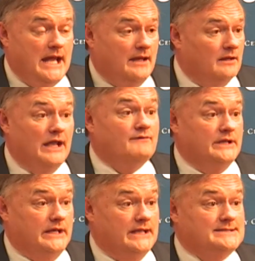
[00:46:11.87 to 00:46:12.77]
Loved
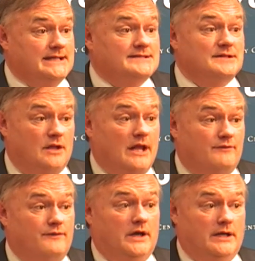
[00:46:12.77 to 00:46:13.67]
it. It's a lot of
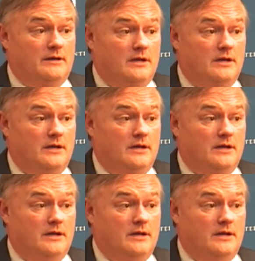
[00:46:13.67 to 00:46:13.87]
fun.